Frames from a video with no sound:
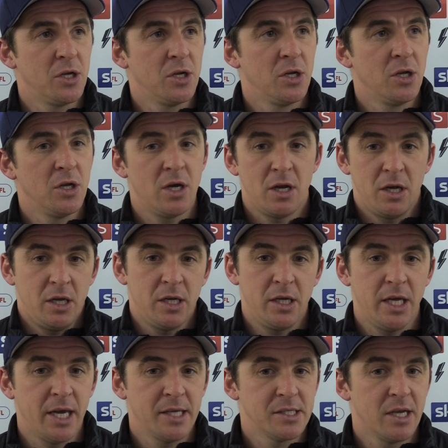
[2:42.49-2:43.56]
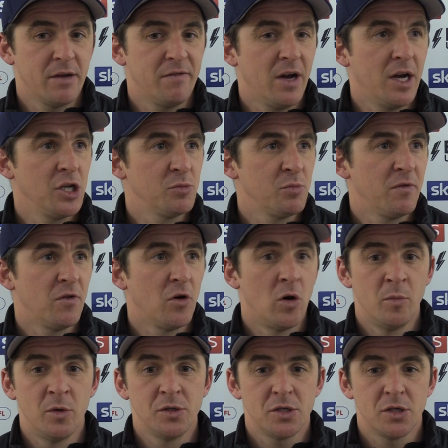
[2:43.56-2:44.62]
and he gets that via his
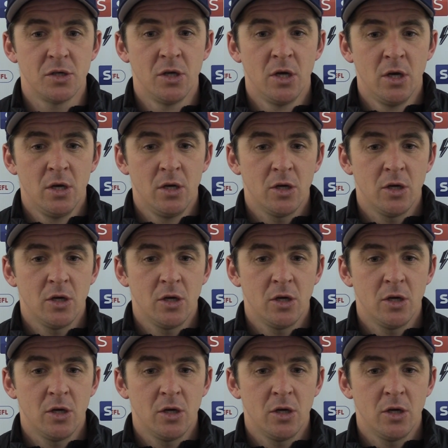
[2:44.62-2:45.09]
performance, and